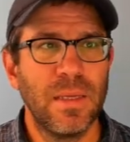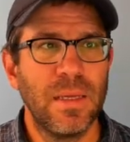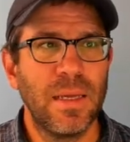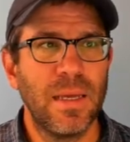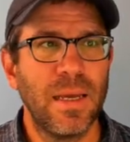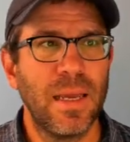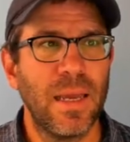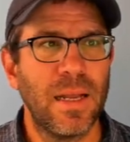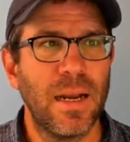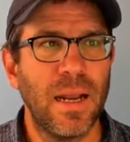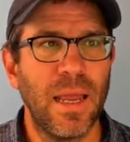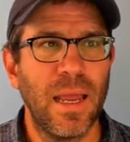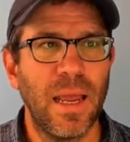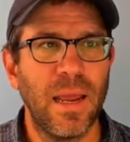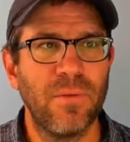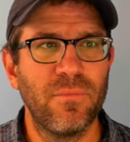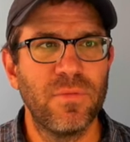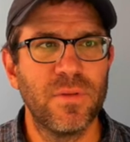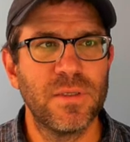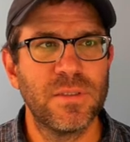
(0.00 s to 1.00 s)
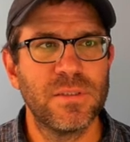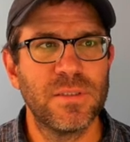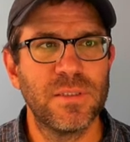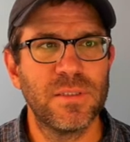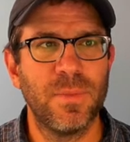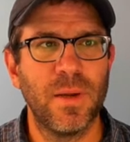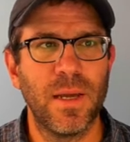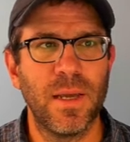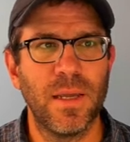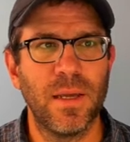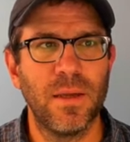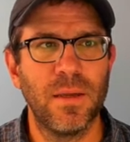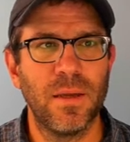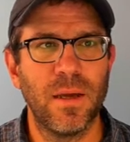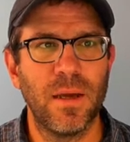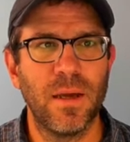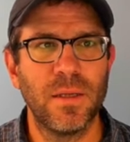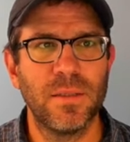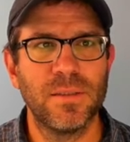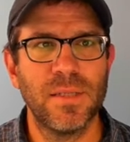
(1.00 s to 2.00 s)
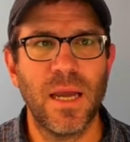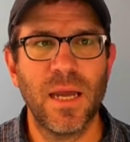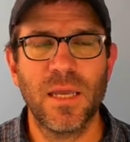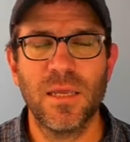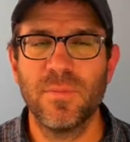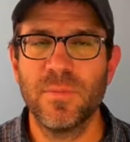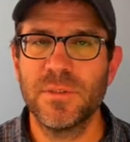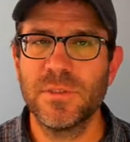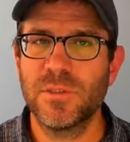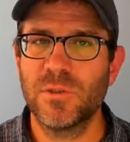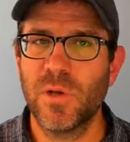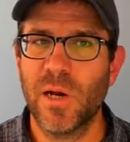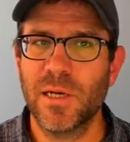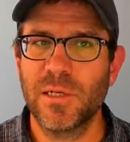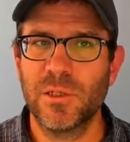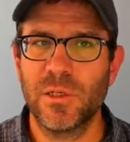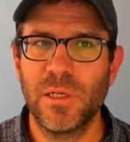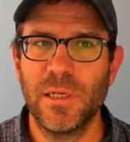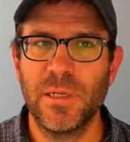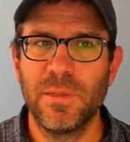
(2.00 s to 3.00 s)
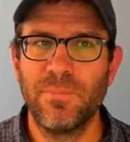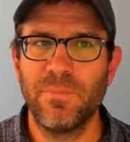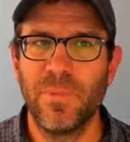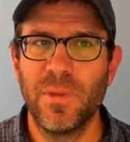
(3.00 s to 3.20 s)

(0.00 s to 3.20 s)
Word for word: Again, I have this in my uh, documents directory,